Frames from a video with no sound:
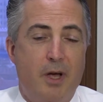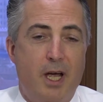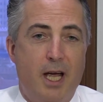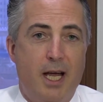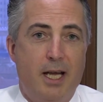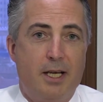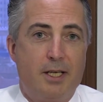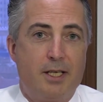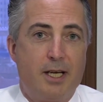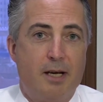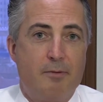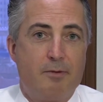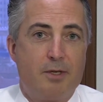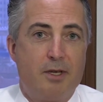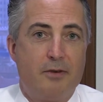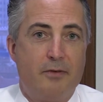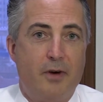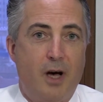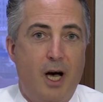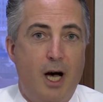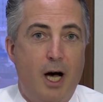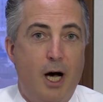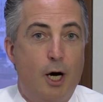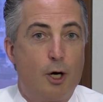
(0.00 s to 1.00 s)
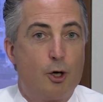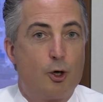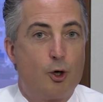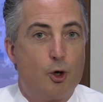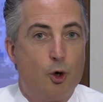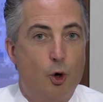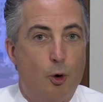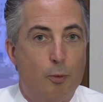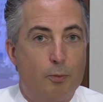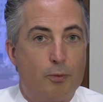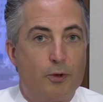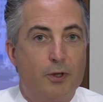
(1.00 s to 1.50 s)
In terms of our
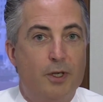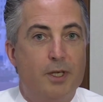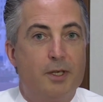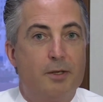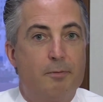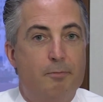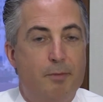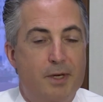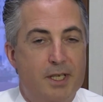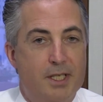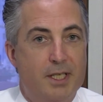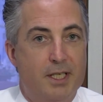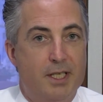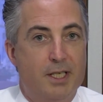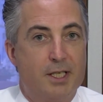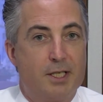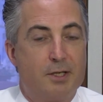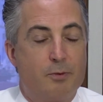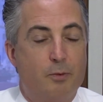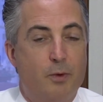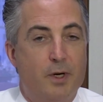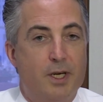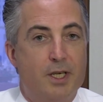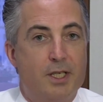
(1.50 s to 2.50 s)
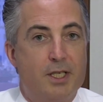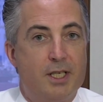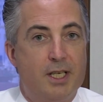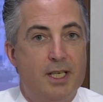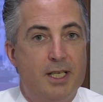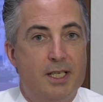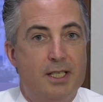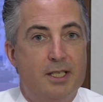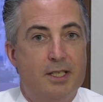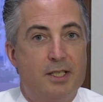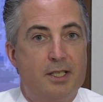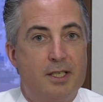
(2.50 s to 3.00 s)
corporate business, which
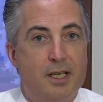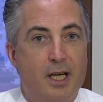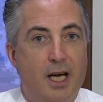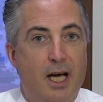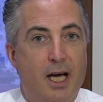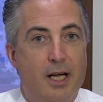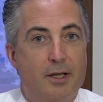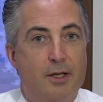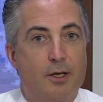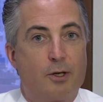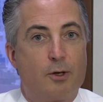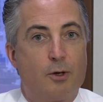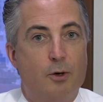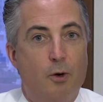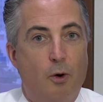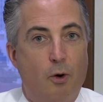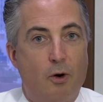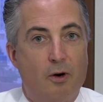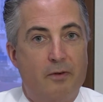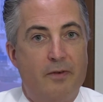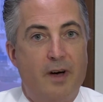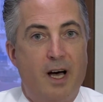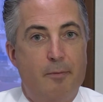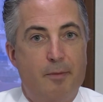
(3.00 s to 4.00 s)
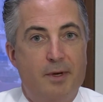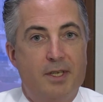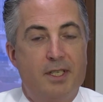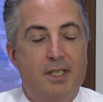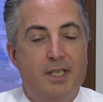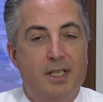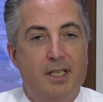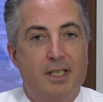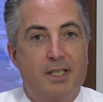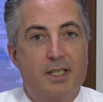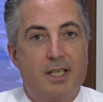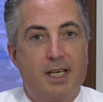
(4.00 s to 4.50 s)
is the core of our
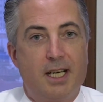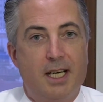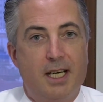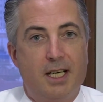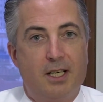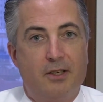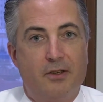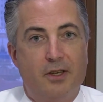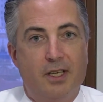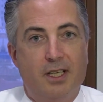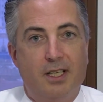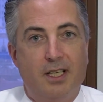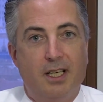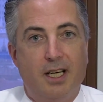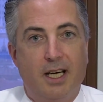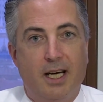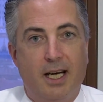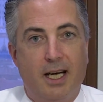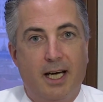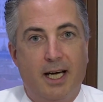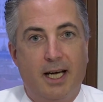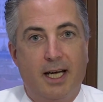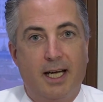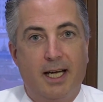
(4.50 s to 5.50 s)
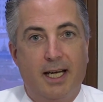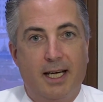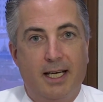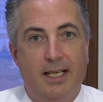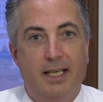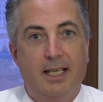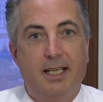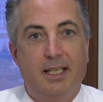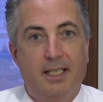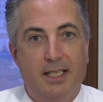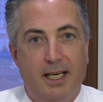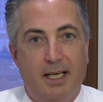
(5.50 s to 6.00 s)
business here in
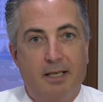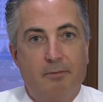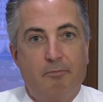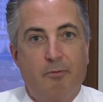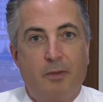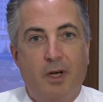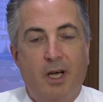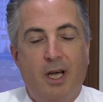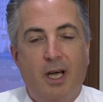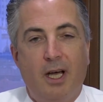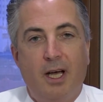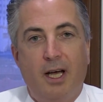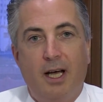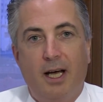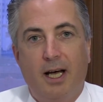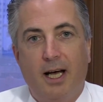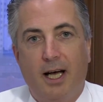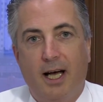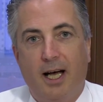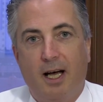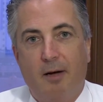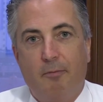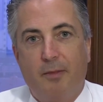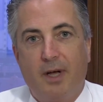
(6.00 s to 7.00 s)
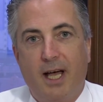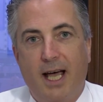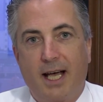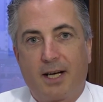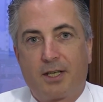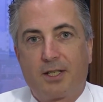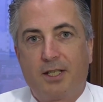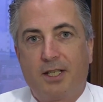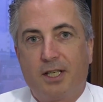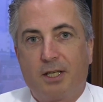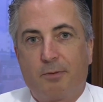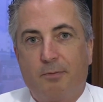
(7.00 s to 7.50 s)
India,
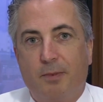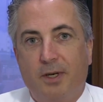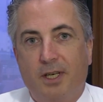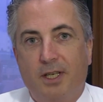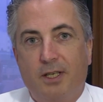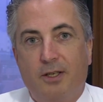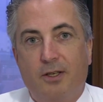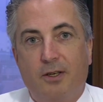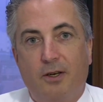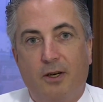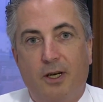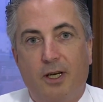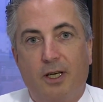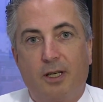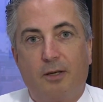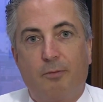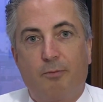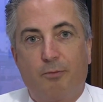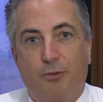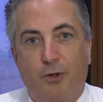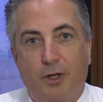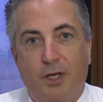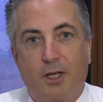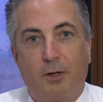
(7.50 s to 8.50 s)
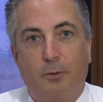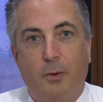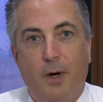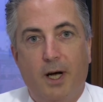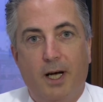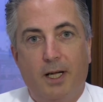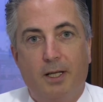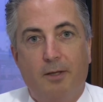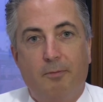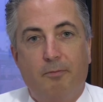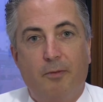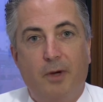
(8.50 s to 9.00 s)
actually it's been doing pretty
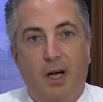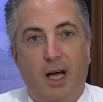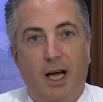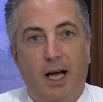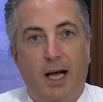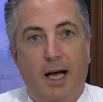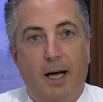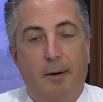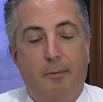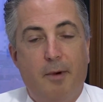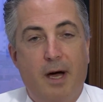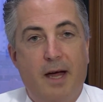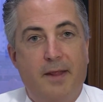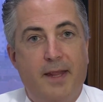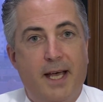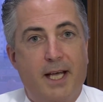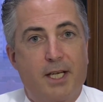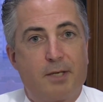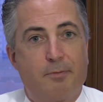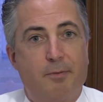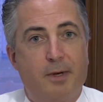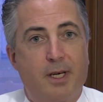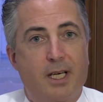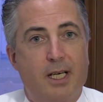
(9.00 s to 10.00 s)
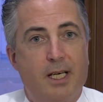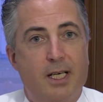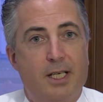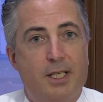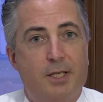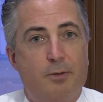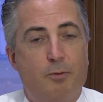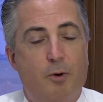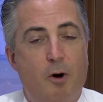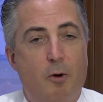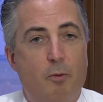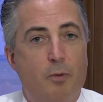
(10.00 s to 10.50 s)
well. And that's
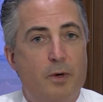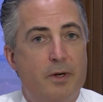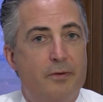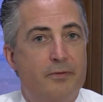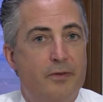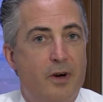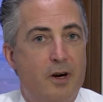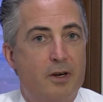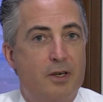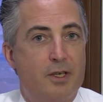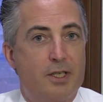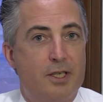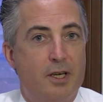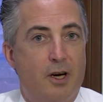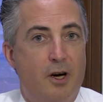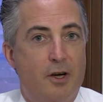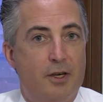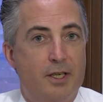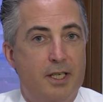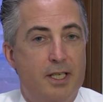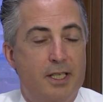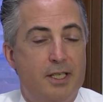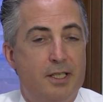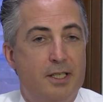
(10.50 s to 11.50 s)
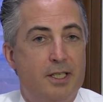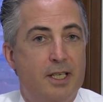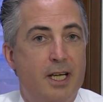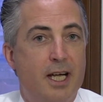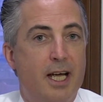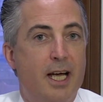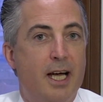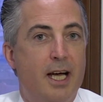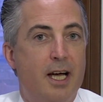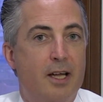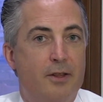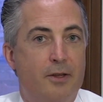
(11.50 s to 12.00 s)
because what we focus on is
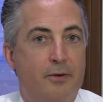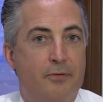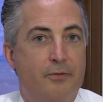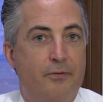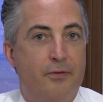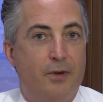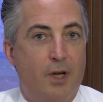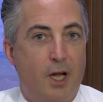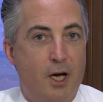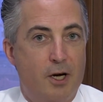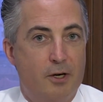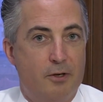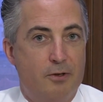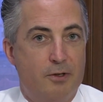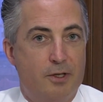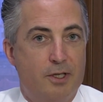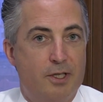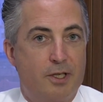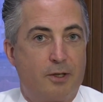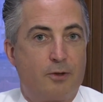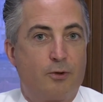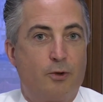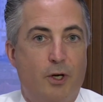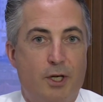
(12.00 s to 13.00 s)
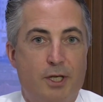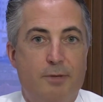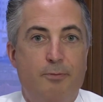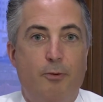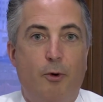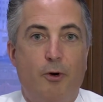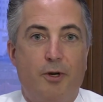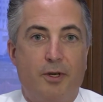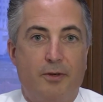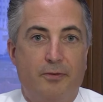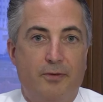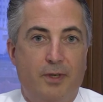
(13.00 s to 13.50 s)
the flows, the
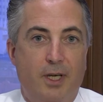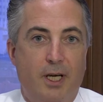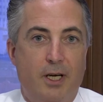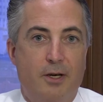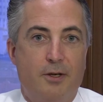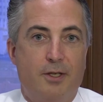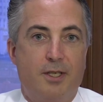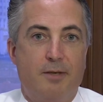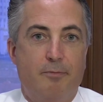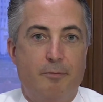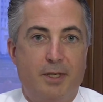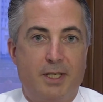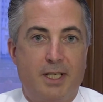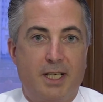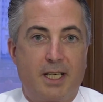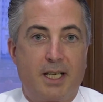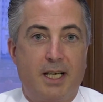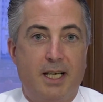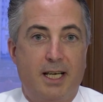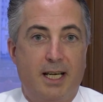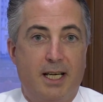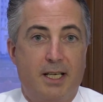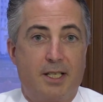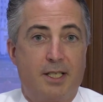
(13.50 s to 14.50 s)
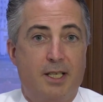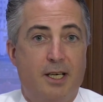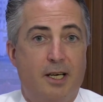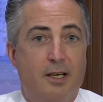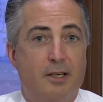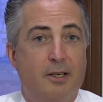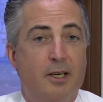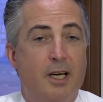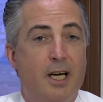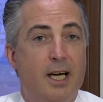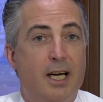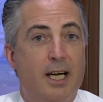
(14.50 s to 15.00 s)
cross-border flows in particular.
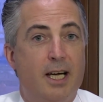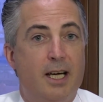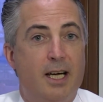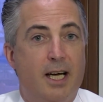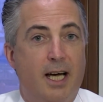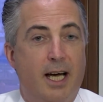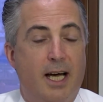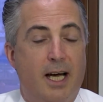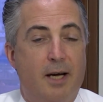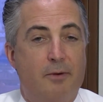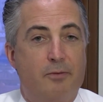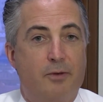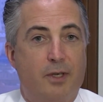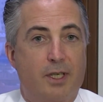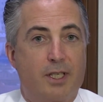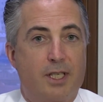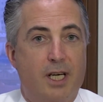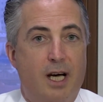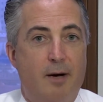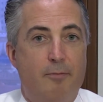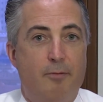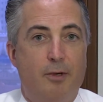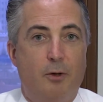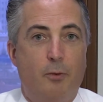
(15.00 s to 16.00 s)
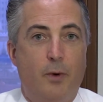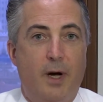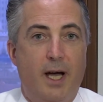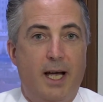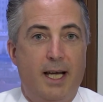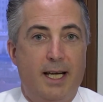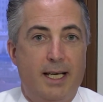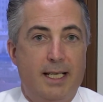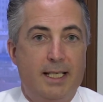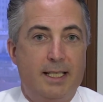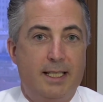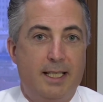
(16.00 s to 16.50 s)
So, for example, where
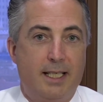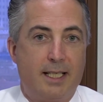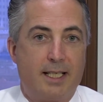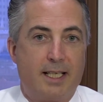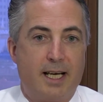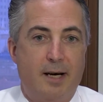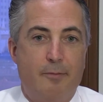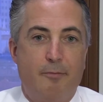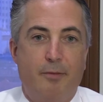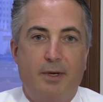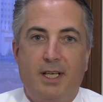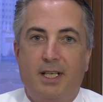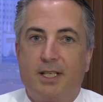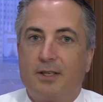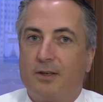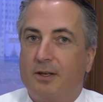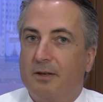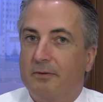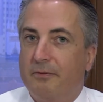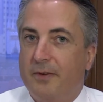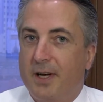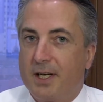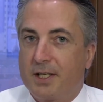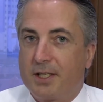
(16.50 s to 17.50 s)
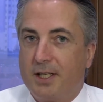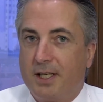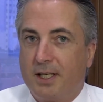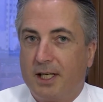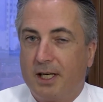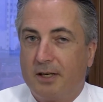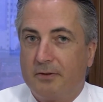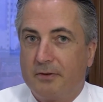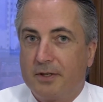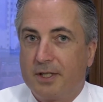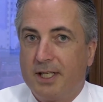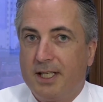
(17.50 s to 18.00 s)
Indian companies are investing
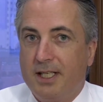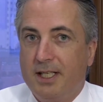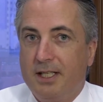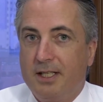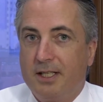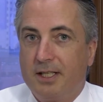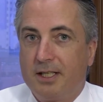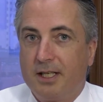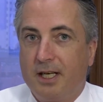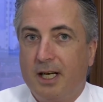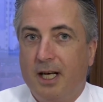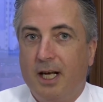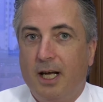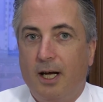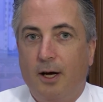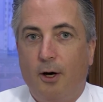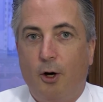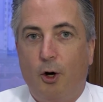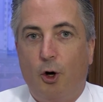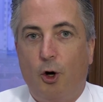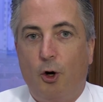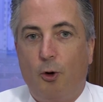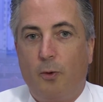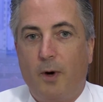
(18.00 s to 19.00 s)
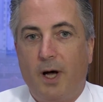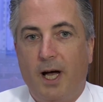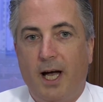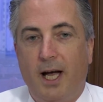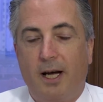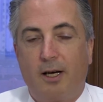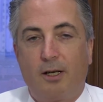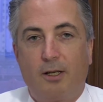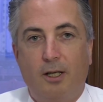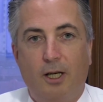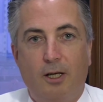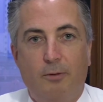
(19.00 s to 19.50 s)
overseas, or
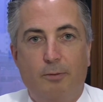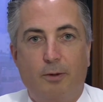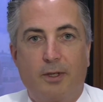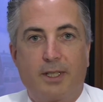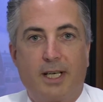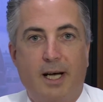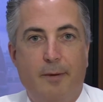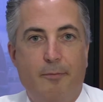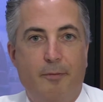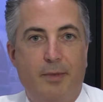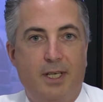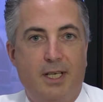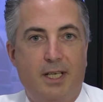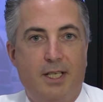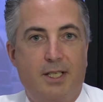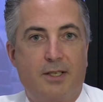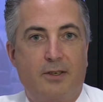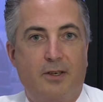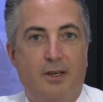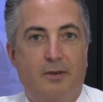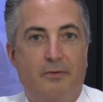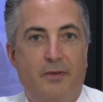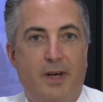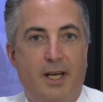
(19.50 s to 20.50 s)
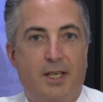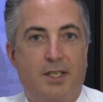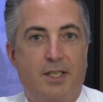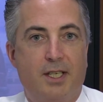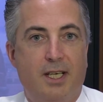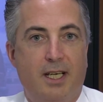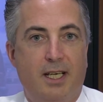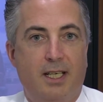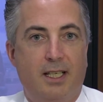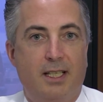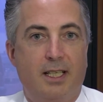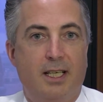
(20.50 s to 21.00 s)
where global companies are
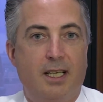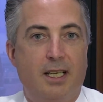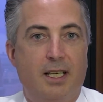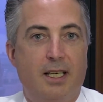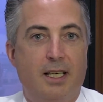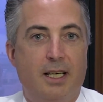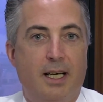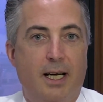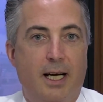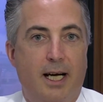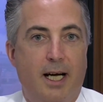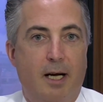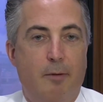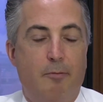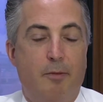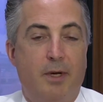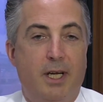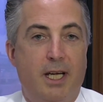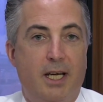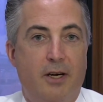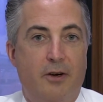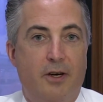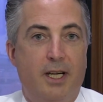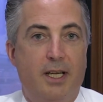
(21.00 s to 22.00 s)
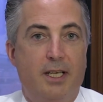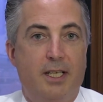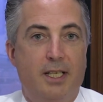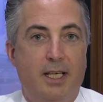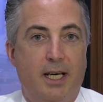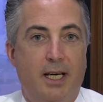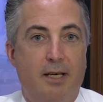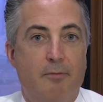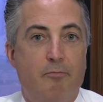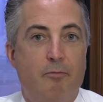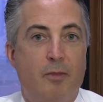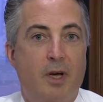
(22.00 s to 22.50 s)
investing here in
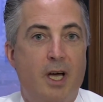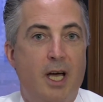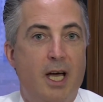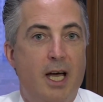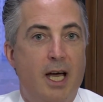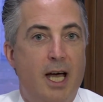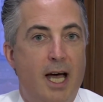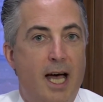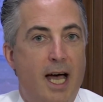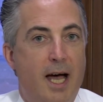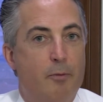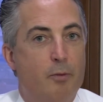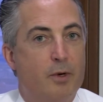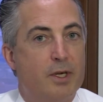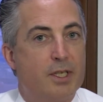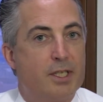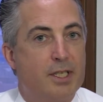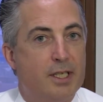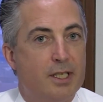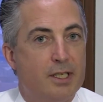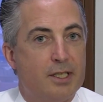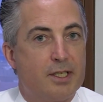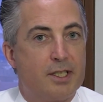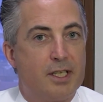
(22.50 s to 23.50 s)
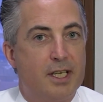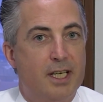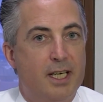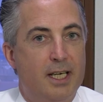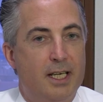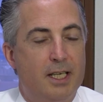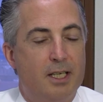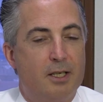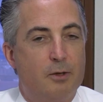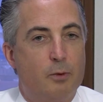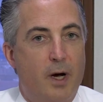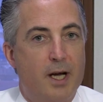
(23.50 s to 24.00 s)
India. And we're still
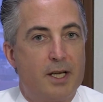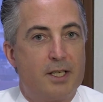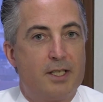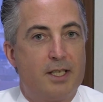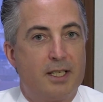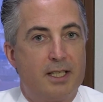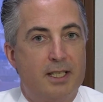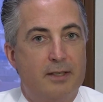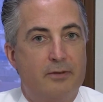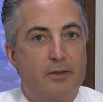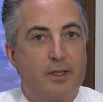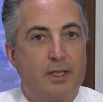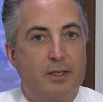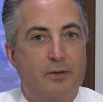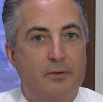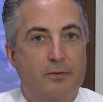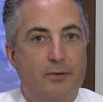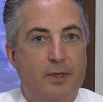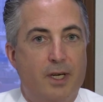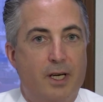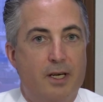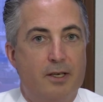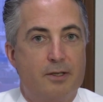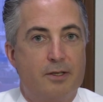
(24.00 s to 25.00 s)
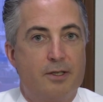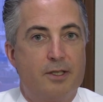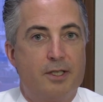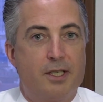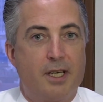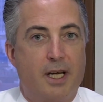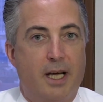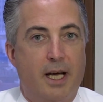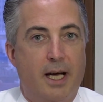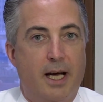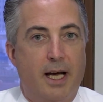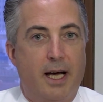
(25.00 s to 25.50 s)
seeing quite significant flows
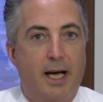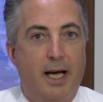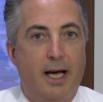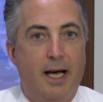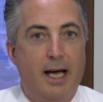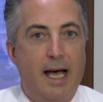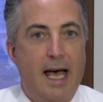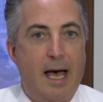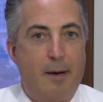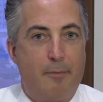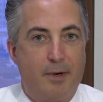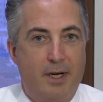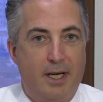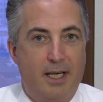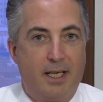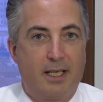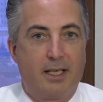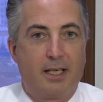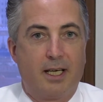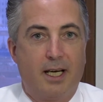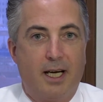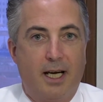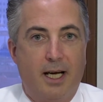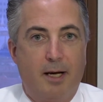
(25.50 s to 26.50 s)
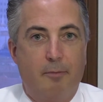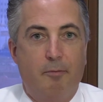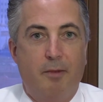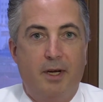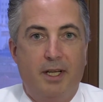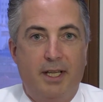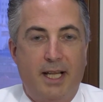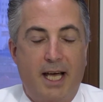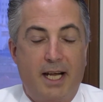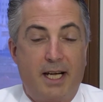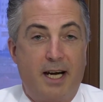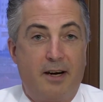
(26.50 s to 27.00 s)
happening
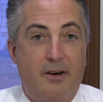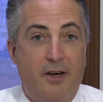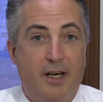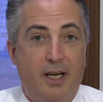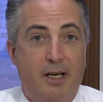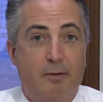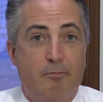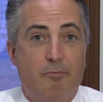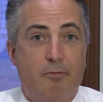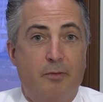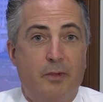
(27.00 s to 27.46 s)
in that area.